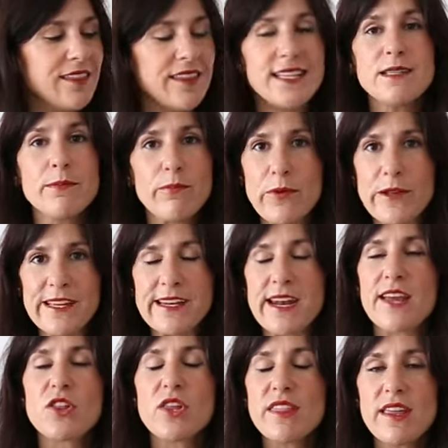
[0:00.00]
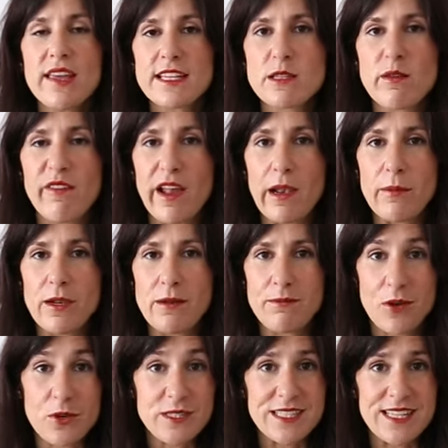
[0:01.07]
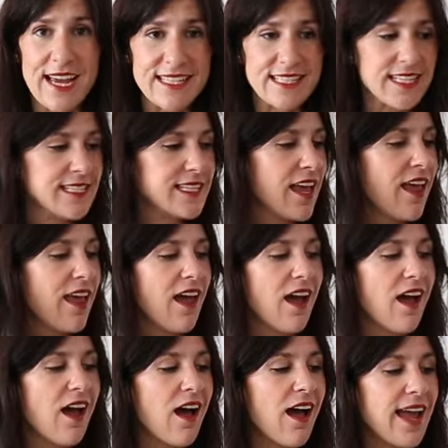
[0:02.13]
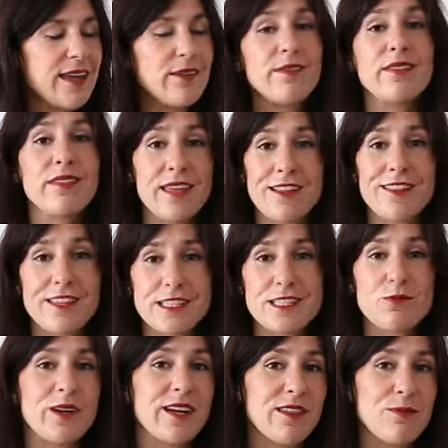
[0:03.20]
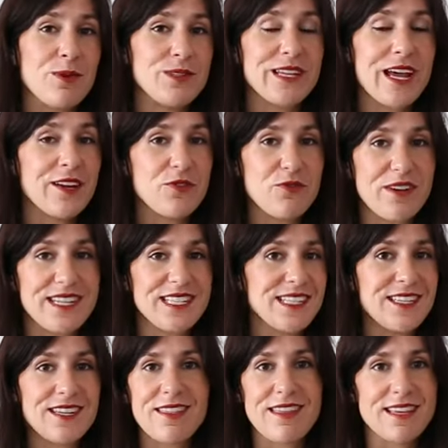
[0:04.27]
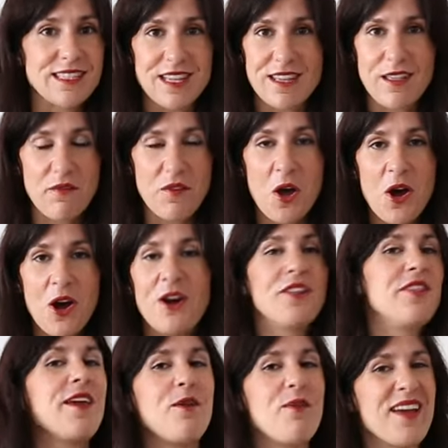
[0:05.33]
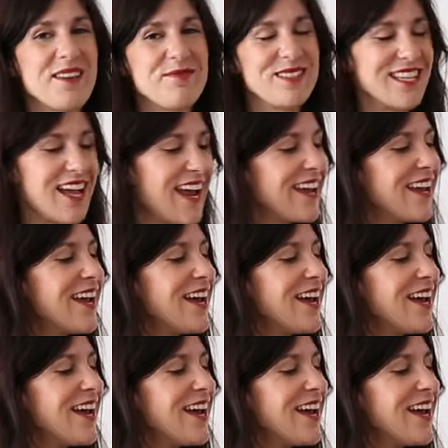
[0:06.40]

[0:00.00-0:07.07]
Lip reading: These are brilliant. I actually think it's available in most sizes. I think this is one of the most underrated things that they've got on their website.